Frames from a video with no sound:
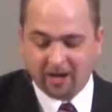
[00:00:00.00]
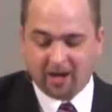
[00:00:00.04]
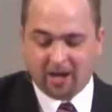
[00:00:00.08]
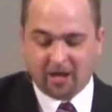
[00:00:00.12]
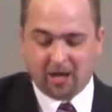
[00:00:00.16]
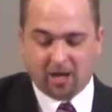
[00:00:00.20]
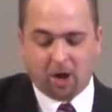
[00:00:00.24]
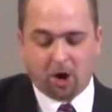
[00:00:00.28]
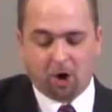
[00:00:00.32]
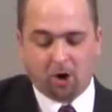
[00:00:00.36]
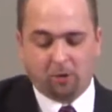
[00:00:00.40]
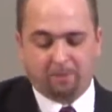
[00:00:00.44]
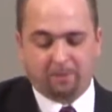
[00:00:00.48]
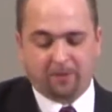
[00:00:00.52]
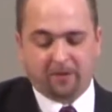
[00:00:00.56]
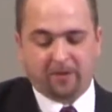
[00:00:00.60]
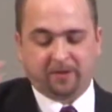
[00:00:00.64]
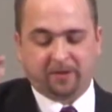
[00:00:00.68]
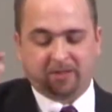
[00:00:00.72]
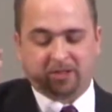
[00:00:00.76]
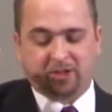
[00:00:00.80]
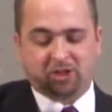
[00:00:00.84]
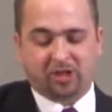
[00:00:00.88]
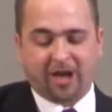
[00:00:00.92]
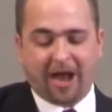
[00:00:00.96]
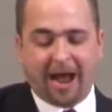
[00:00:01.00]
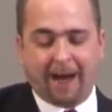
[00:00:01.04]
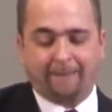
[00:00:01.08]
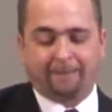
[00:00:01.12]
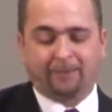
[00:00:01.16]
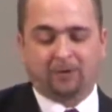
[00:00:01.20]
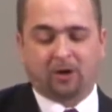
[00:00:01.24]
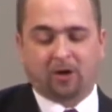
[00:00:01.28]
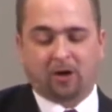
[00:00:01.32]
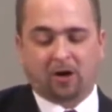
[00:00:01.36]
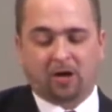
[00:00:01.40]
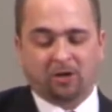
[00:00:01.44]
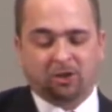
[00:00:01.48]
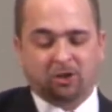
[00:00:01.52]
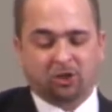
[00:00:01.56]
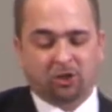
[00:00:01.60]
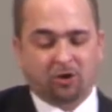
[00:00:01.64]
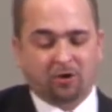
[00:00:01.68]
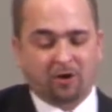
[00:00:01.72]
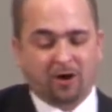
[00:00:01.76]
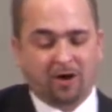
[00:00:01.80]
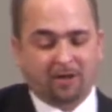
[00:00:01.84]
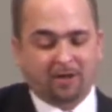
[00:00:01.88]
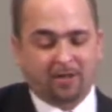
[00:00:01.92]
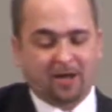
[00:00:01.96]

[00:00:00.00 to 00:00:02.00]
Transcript: He opened the chapter assuring